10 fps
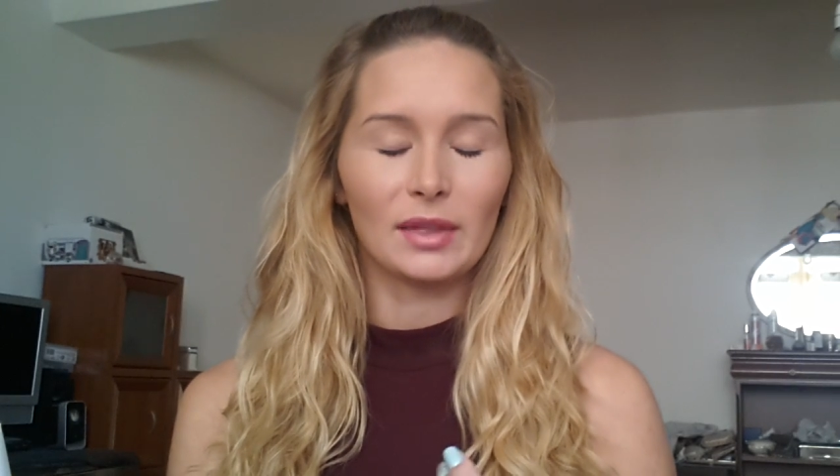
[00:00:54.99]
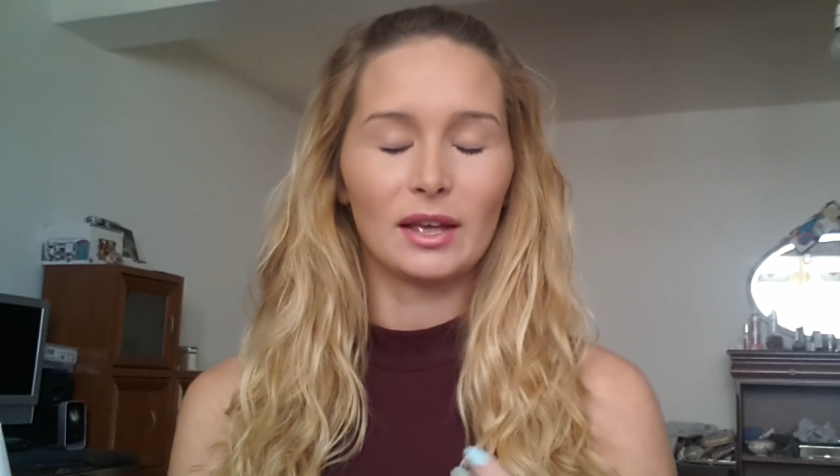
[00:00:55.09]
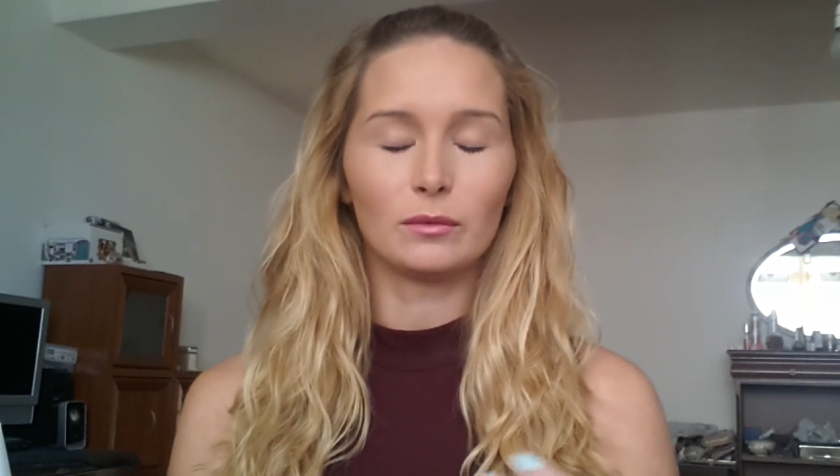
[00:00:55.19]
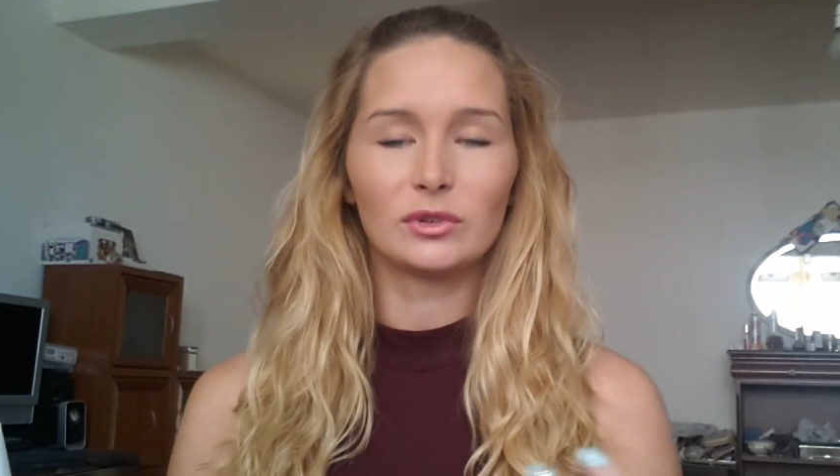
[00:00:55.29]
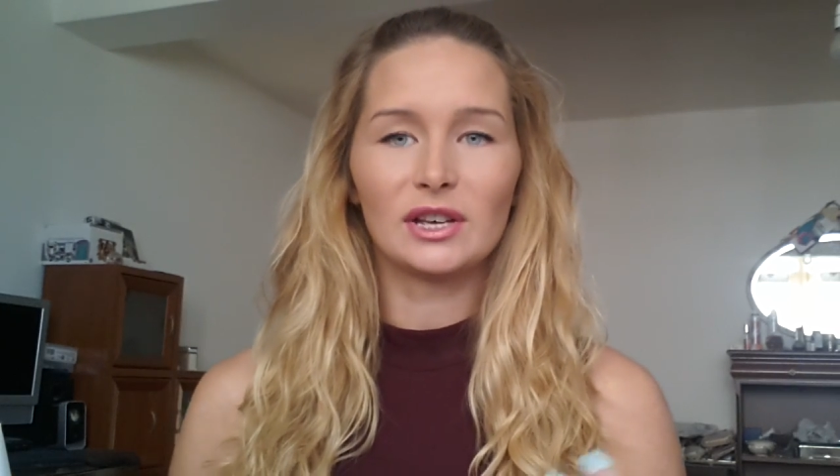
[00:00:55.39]

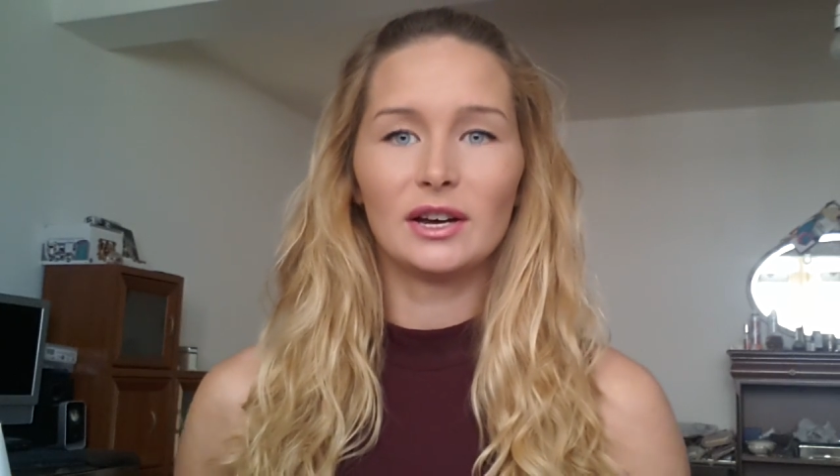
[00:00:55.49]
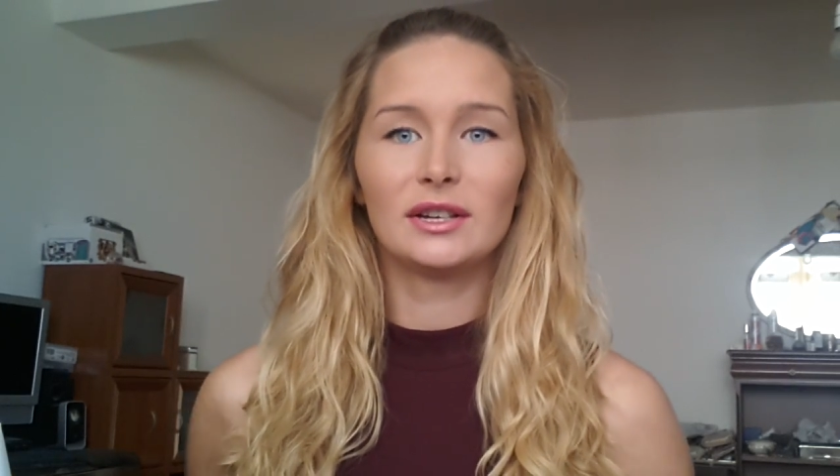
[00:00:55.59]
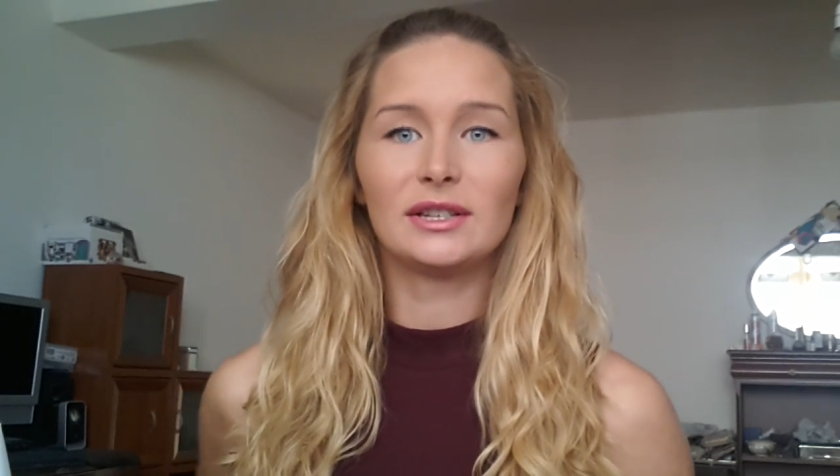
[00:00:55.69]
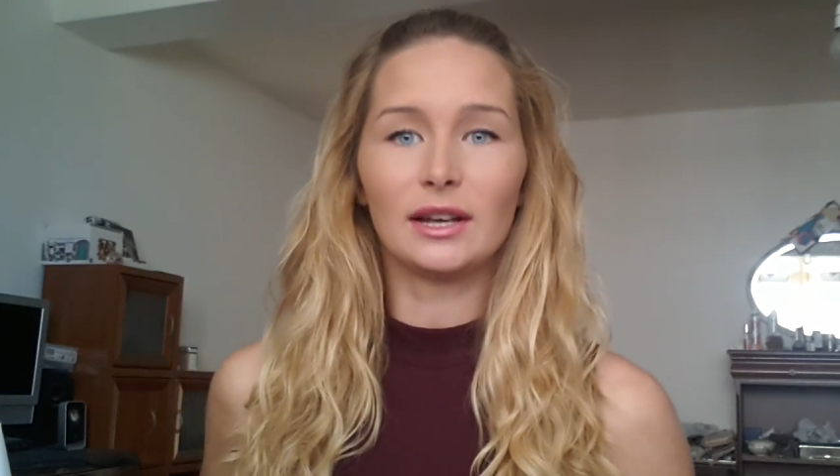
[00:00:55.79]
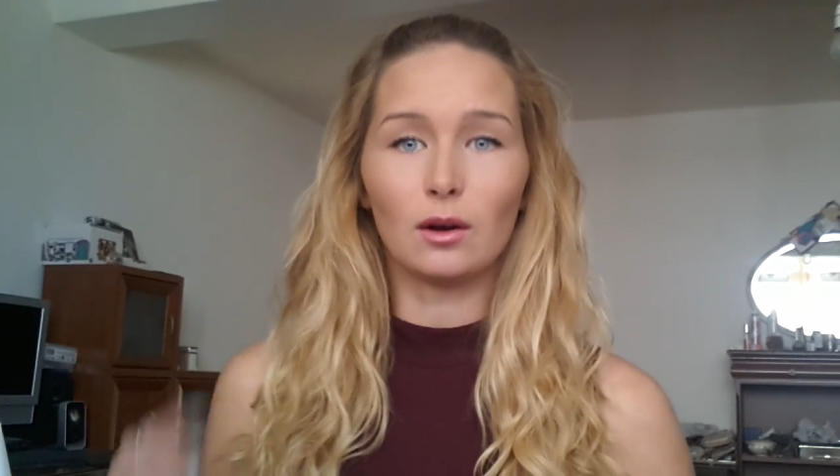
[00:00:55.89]
It was
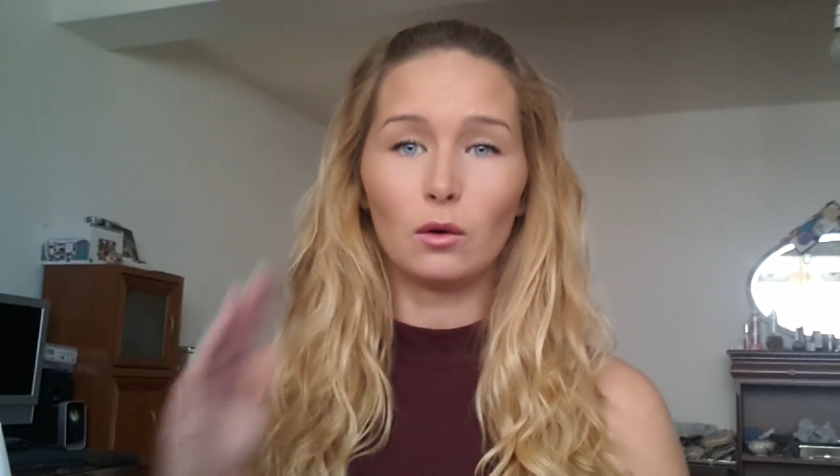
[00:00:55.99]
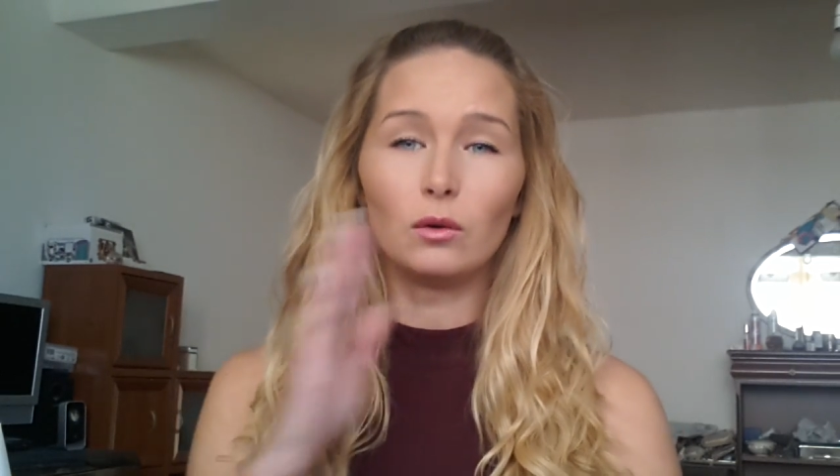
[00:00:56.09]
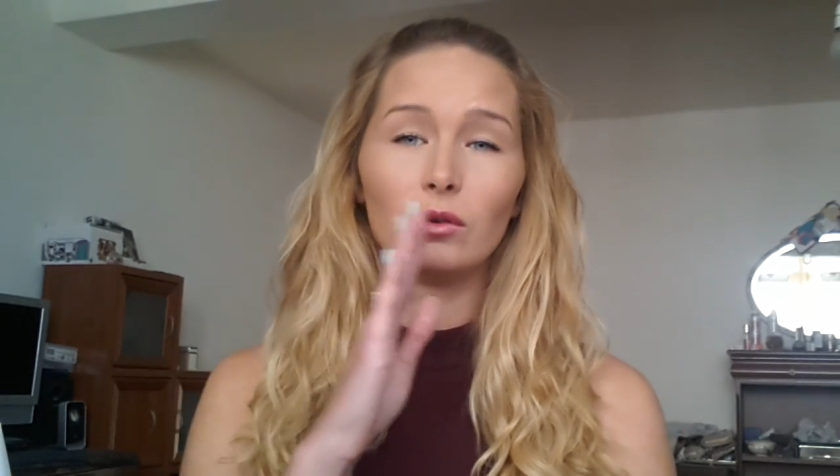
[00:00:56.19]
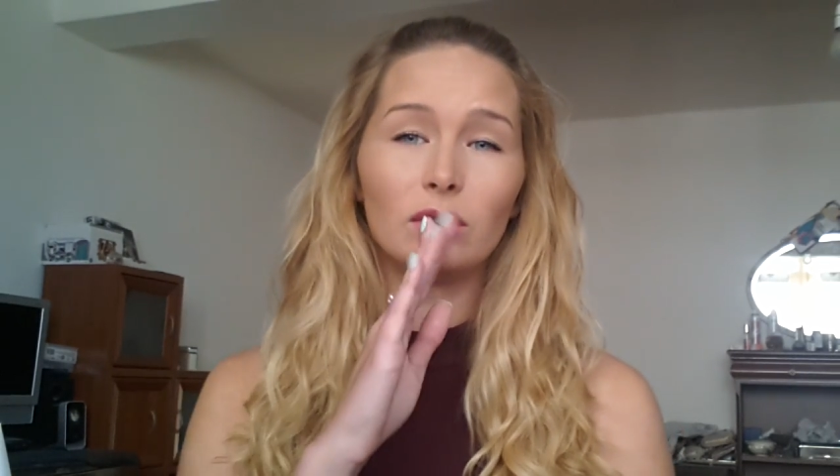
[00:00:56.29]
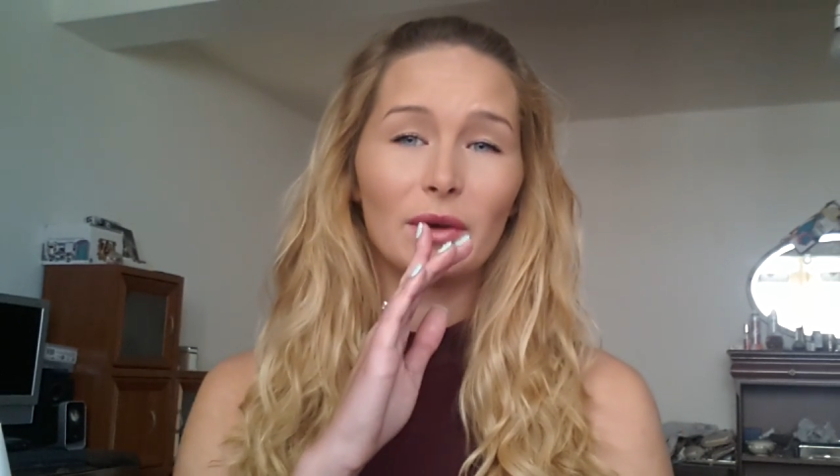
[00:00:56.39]
hurting
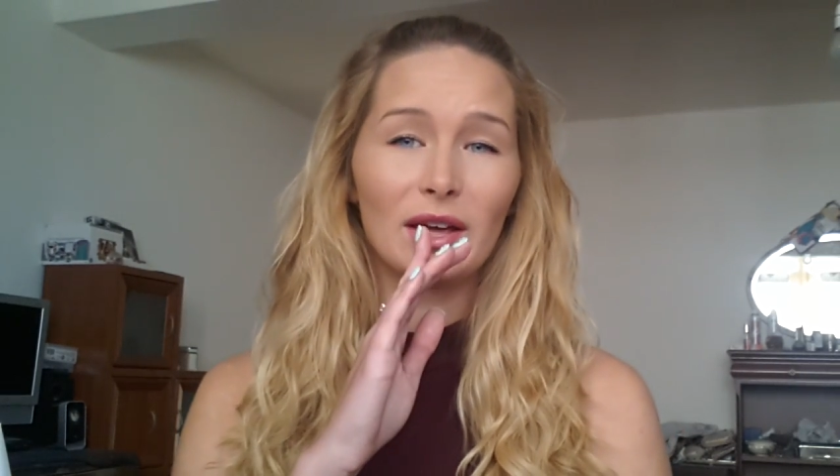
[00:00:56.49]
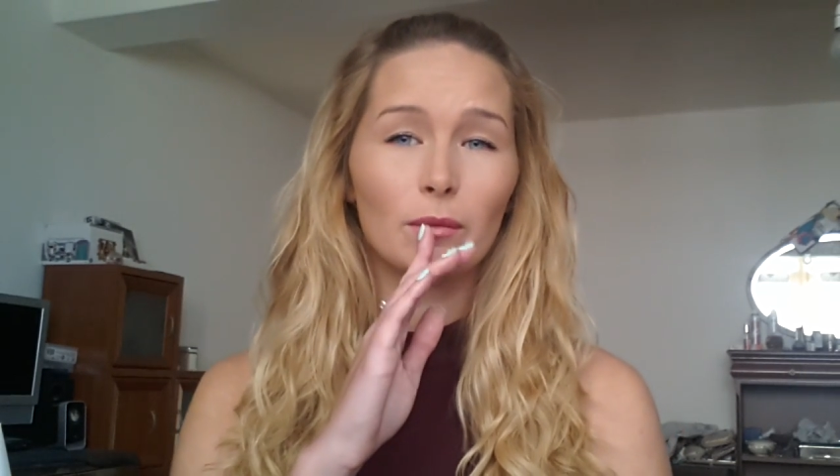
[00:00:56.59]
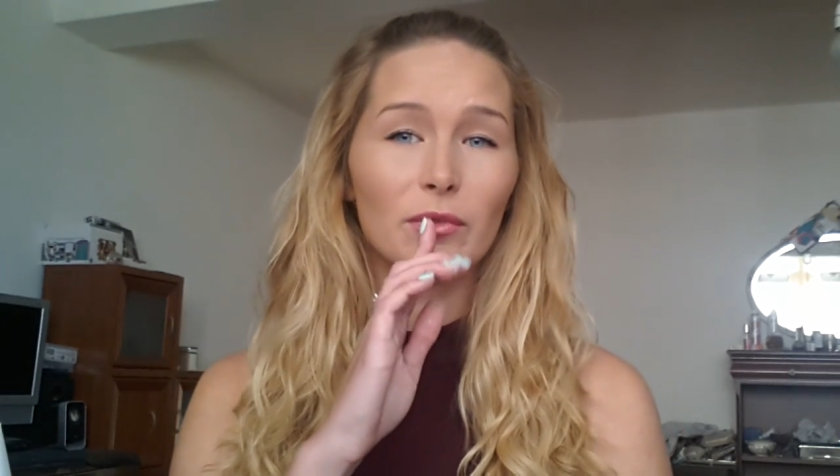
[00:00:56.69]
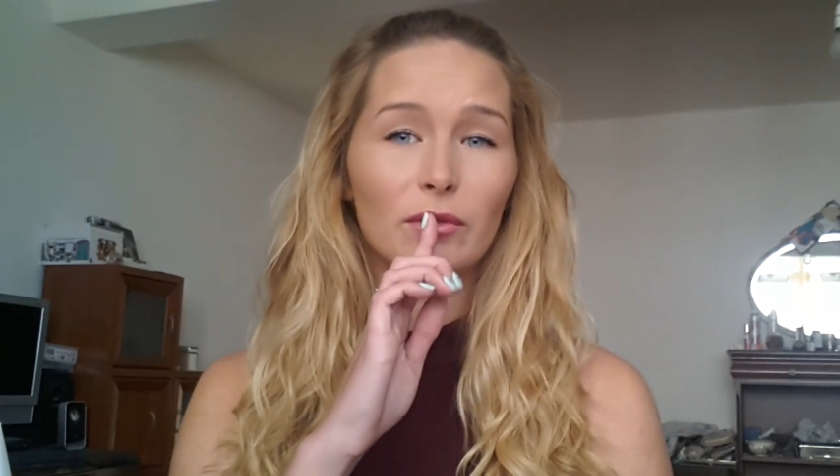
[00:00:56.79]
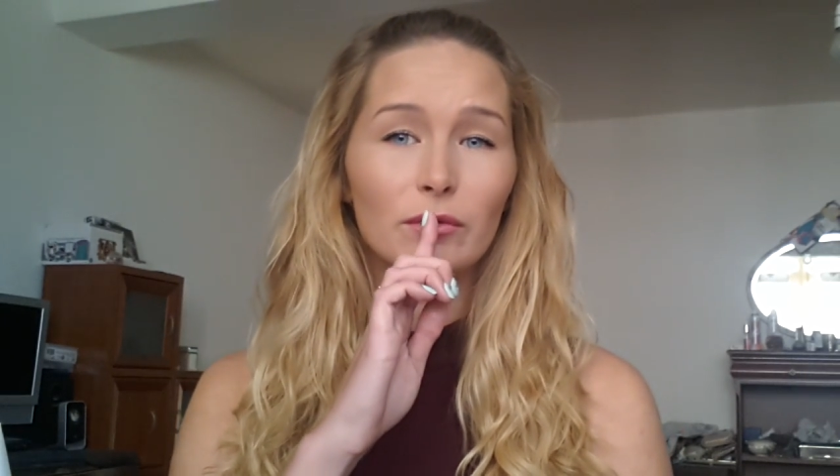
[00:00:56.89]
all the way
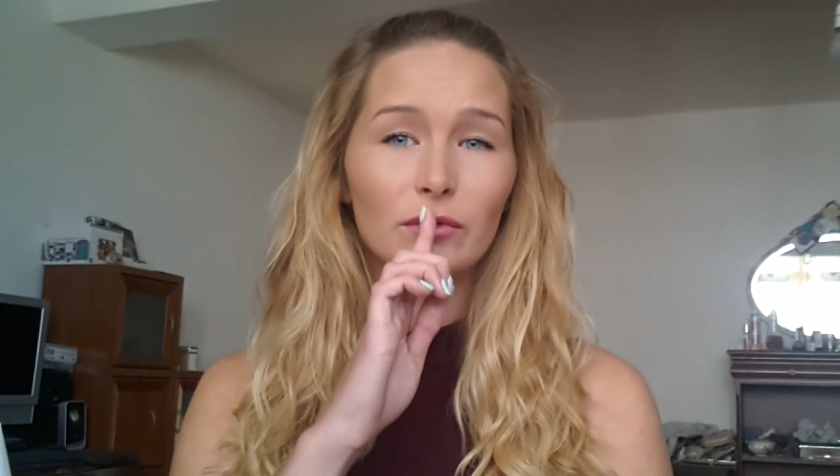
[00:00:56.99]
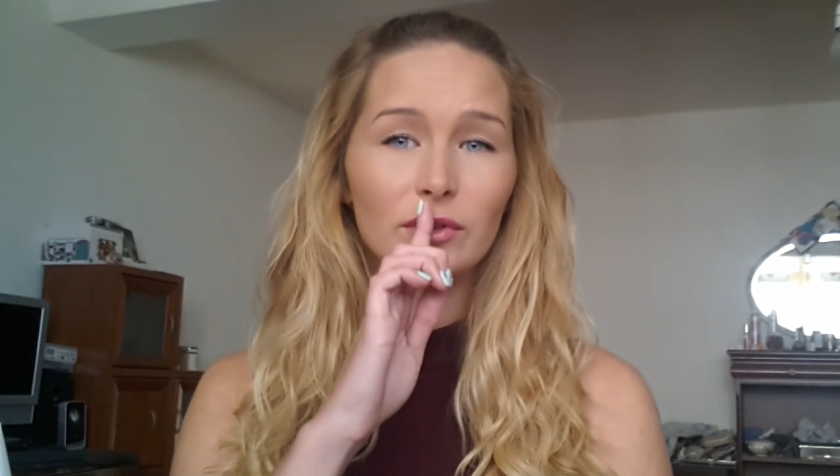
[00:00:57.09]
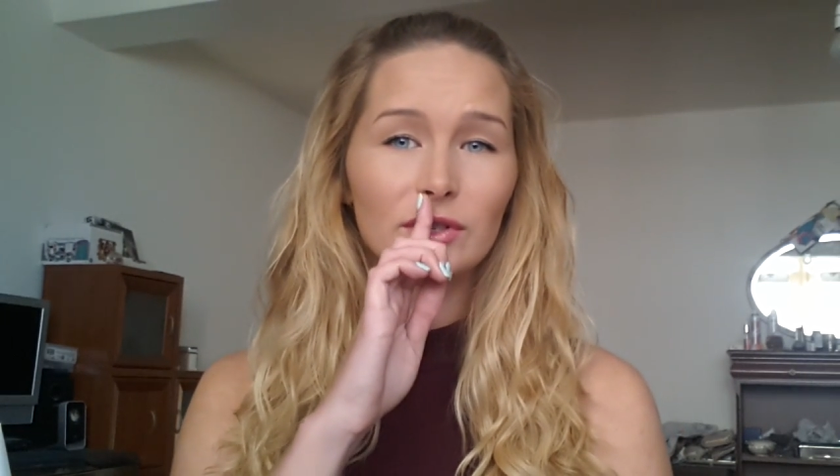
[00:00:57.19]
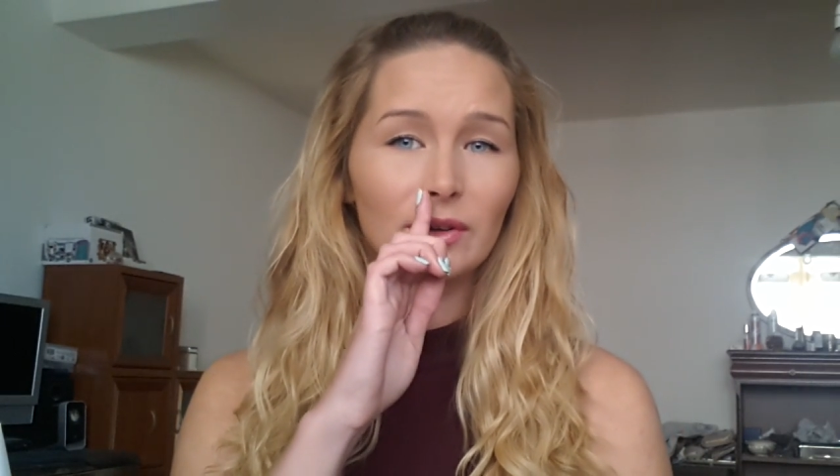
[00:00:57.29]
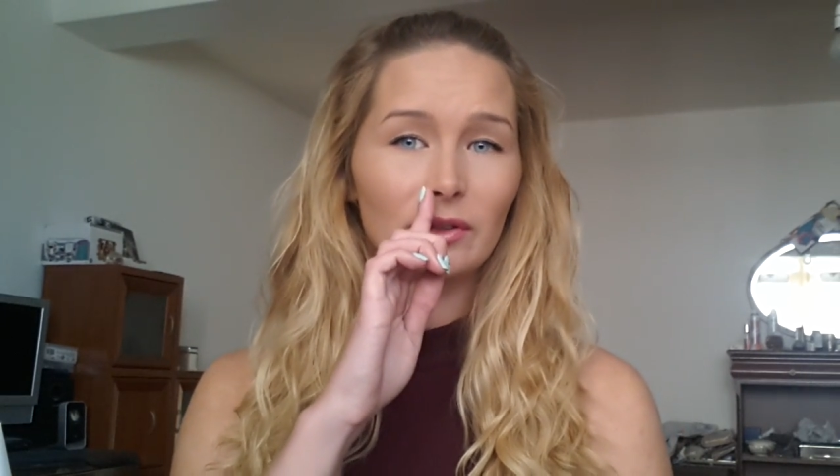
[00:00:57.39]
up through
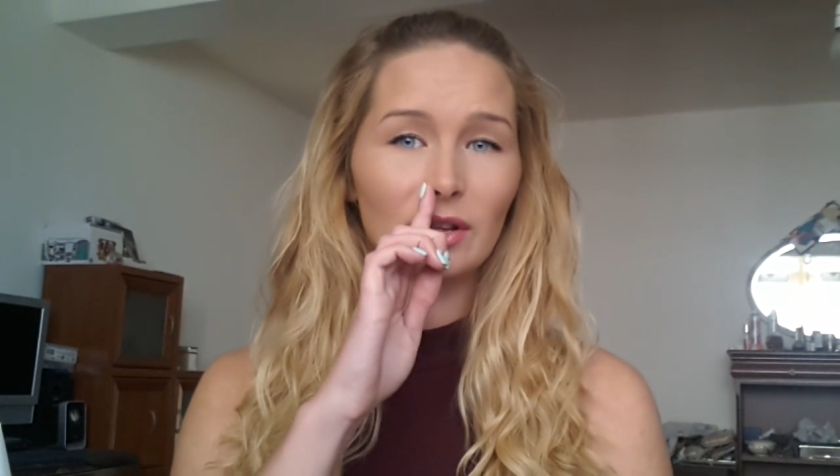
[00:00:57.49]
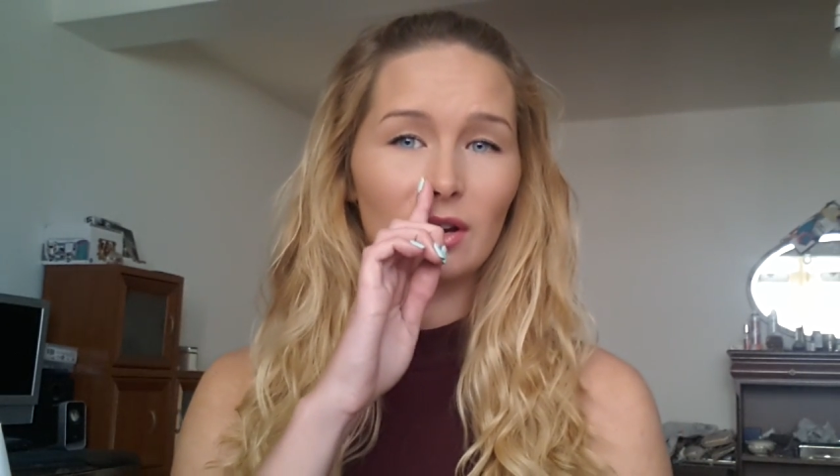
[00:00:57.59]
the tooth